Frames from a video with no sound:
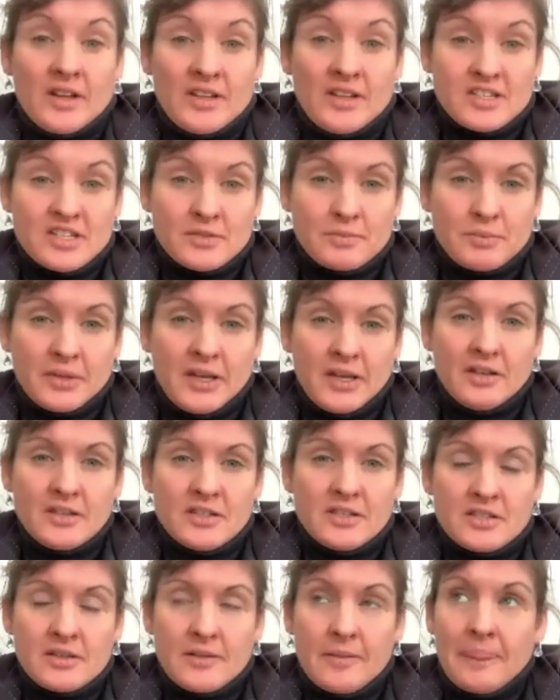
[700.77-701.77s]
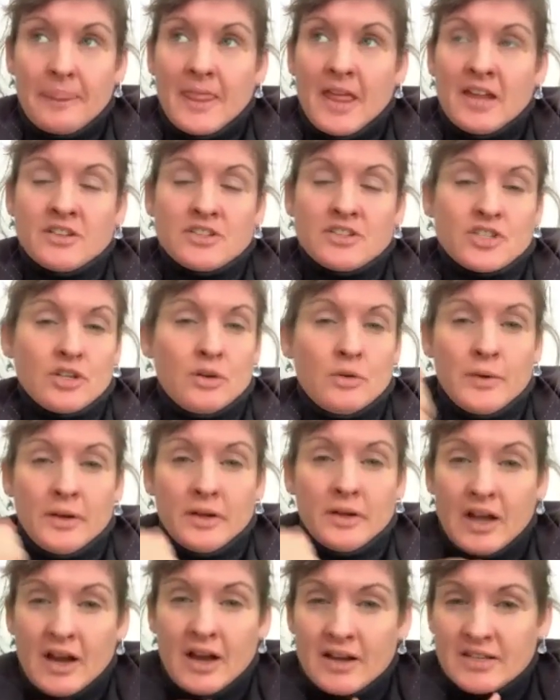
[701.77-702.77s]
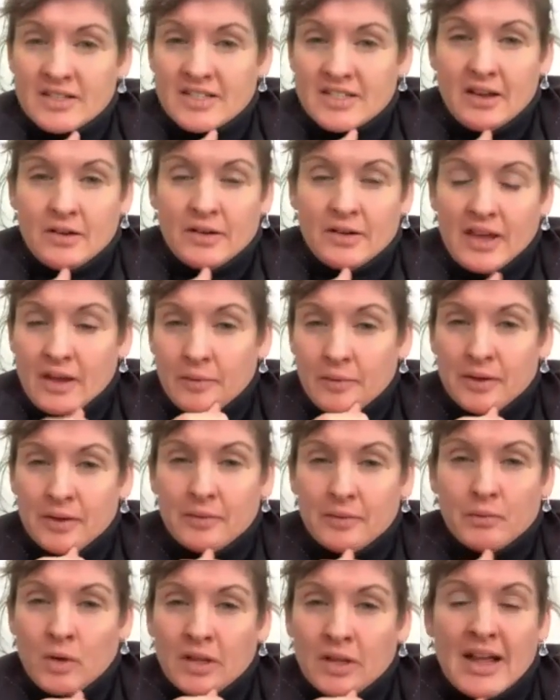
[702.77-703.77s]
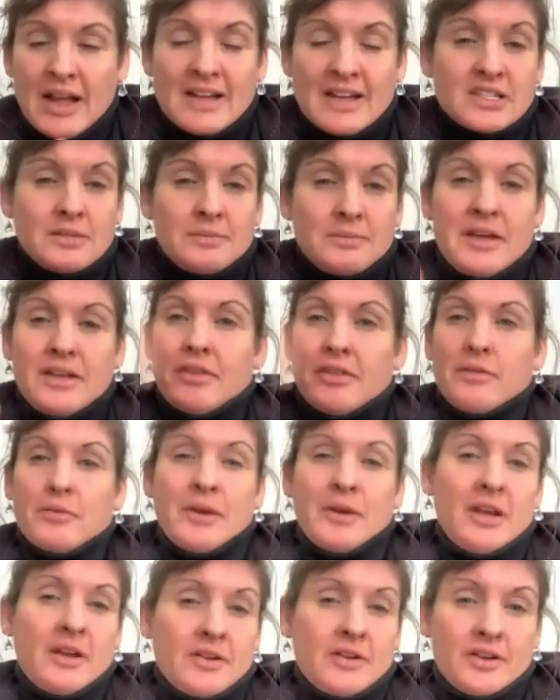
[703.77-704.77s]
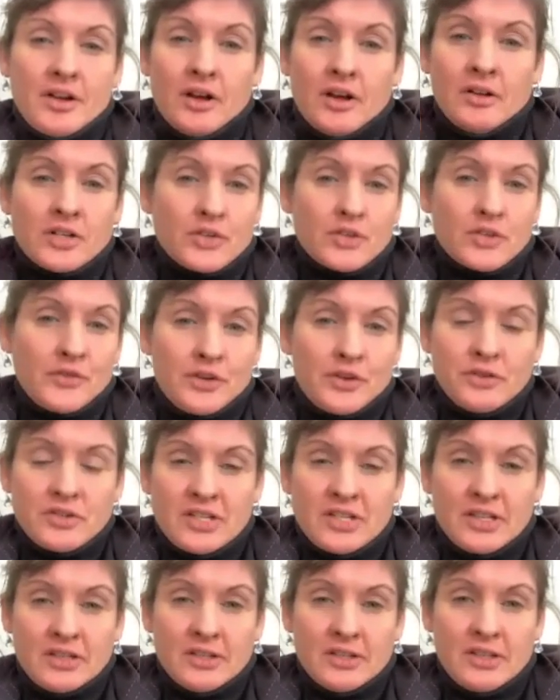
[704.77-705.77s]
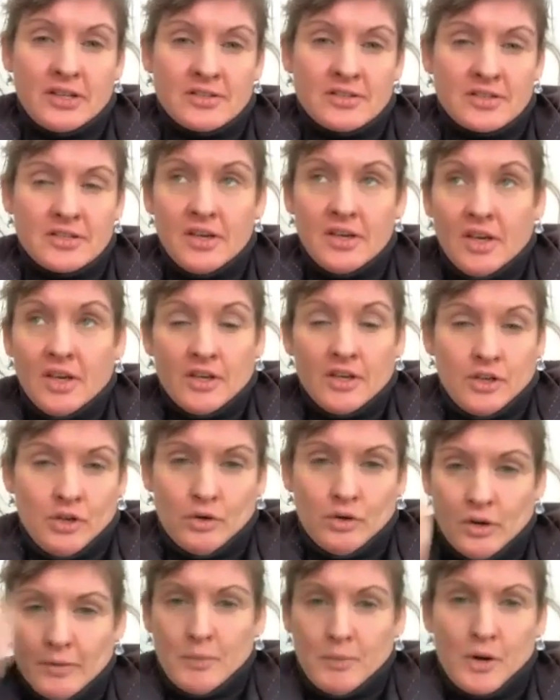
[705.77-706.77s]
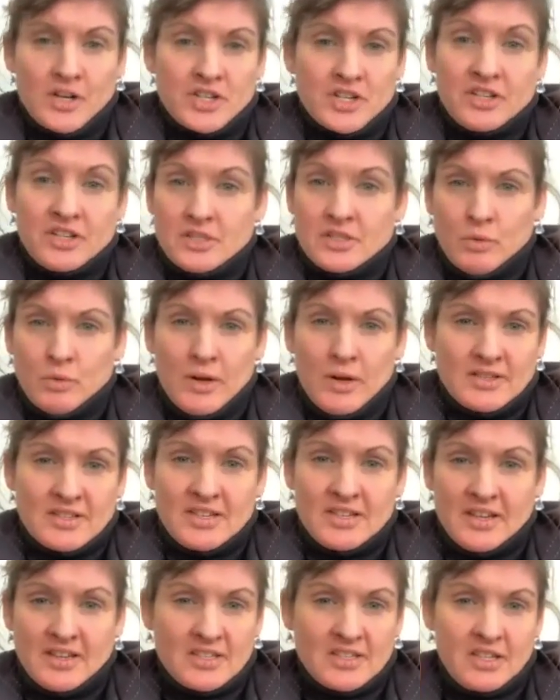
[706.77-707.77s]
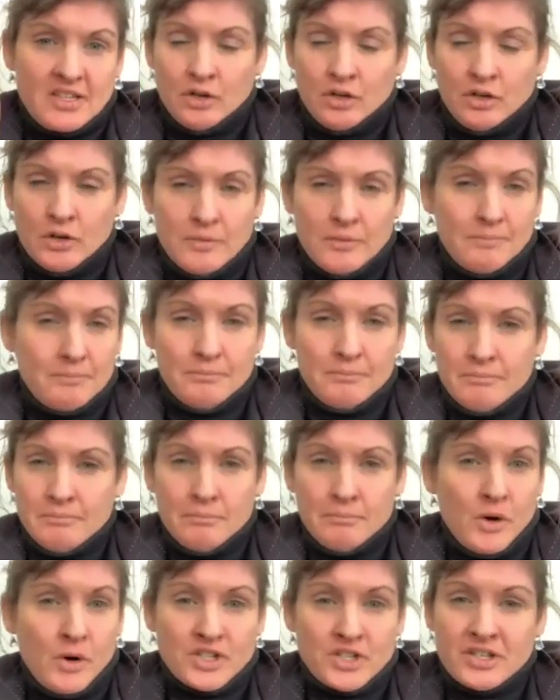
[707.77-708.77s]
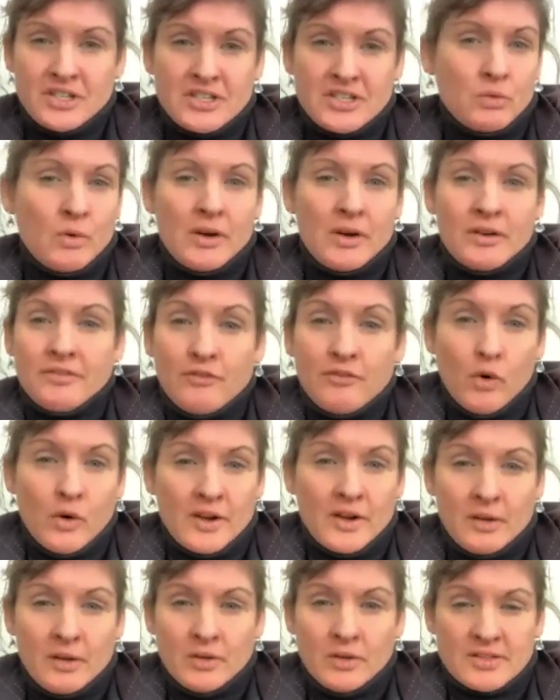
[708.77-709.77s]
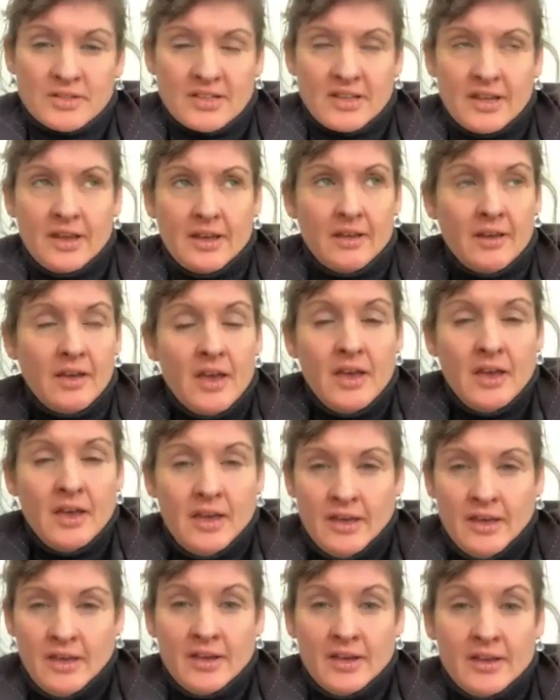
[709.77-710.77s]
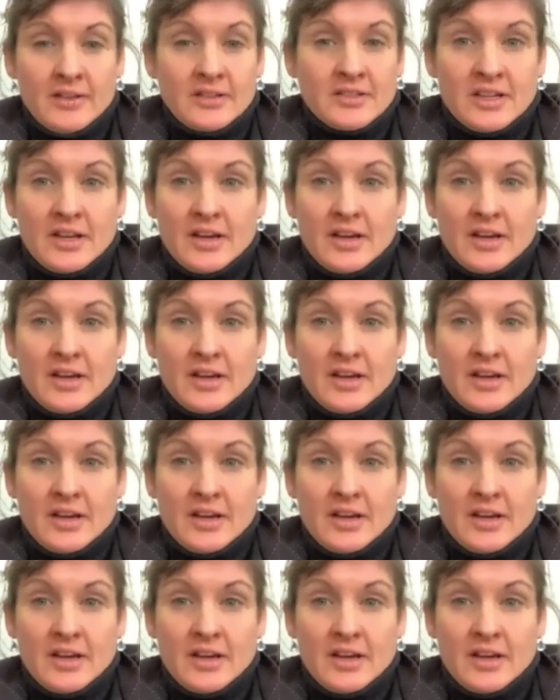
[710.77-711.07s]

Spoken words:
split. Okay. And so we'll kind of say, okay, we will estimate $300 for utilities. Your portion is $160. Your portion is $140, we'll say. And